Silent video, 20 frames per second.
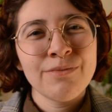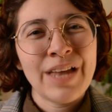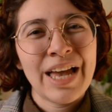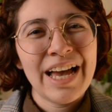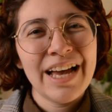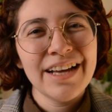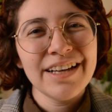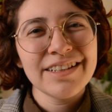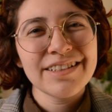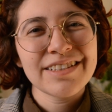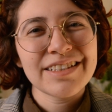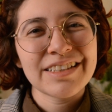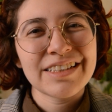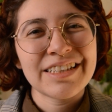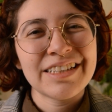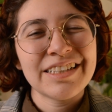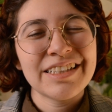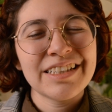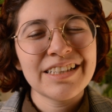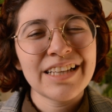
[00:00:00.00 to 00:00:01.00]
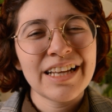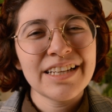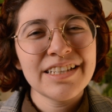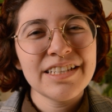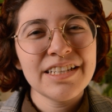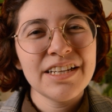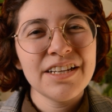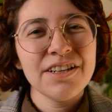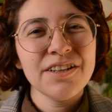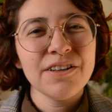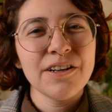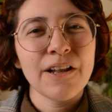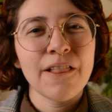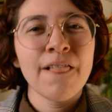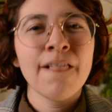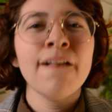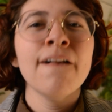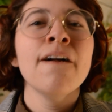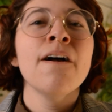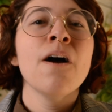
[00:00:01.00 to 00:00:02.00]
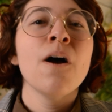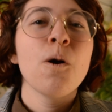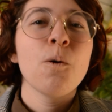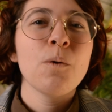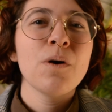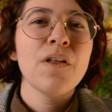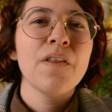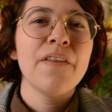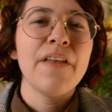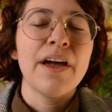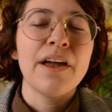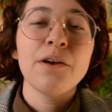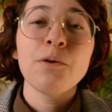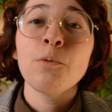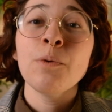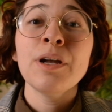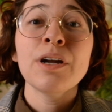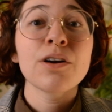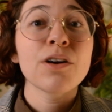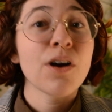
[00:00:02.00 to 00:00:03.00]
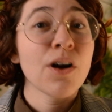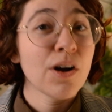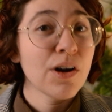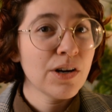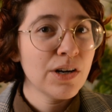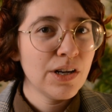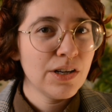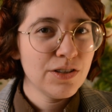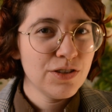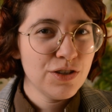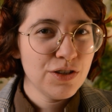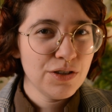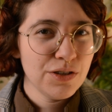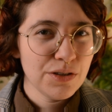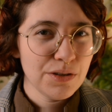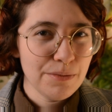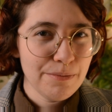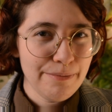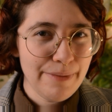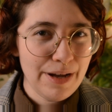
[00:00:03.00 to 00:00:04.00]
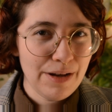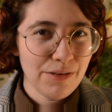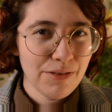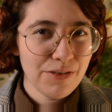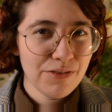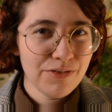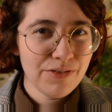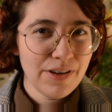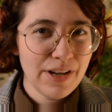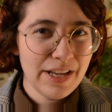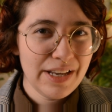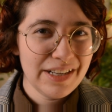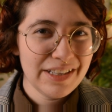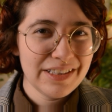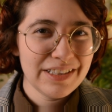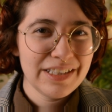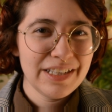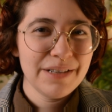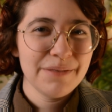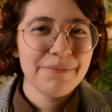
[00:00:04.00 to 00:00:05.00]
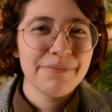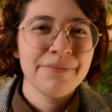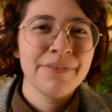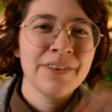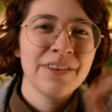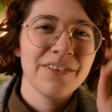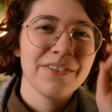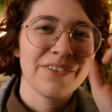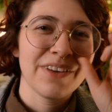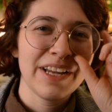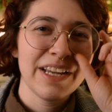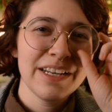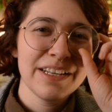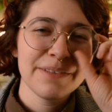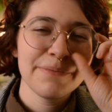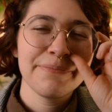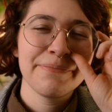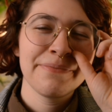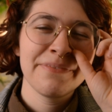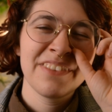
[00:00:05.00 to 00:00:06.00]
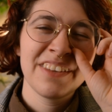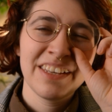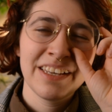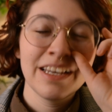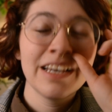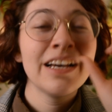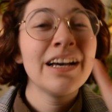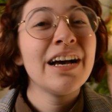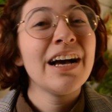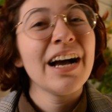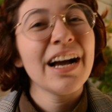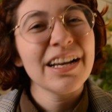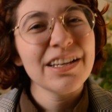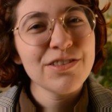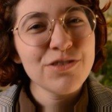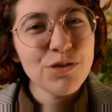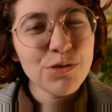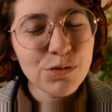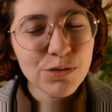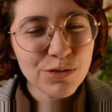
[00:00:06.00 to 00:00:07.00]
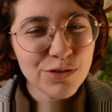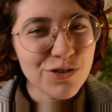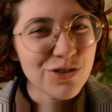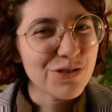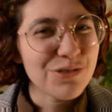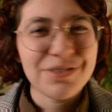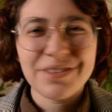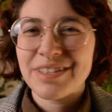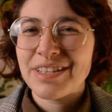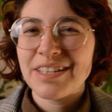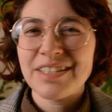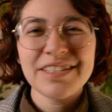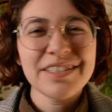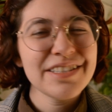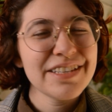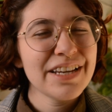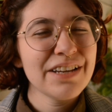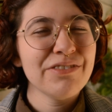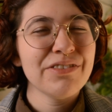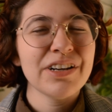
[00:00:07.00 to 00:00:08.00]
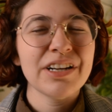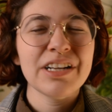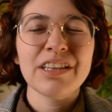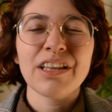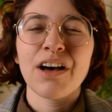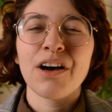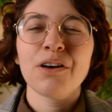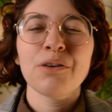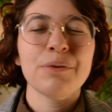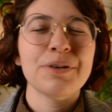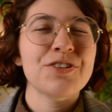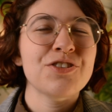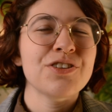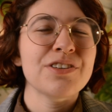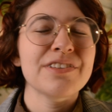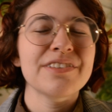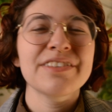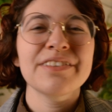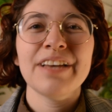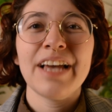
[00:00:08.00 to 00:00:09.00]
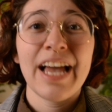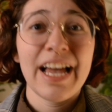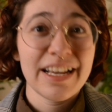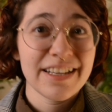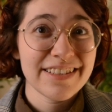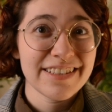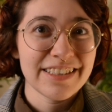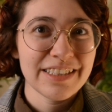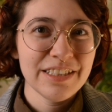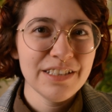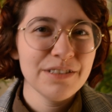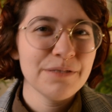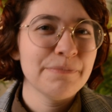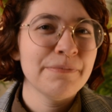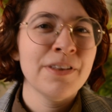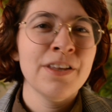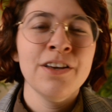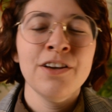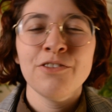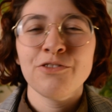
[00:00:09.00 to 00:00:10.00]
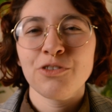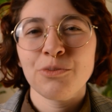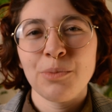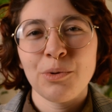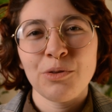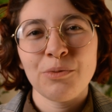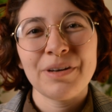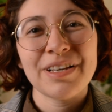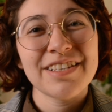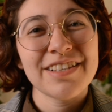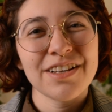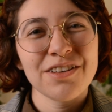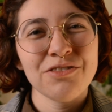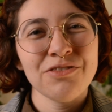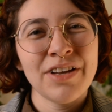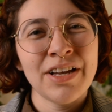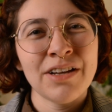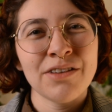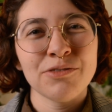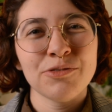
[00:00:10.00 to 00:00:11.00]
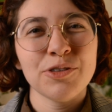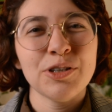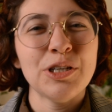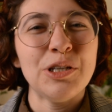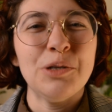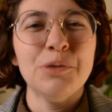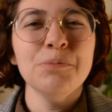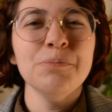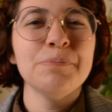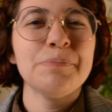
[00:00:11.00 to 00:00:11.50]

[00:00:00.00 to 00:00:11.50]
Excellent, glad to hear it. Well then, we are on to your mouth finally, right? I told you it doesn't take very long, which is excellent for both myself and for you.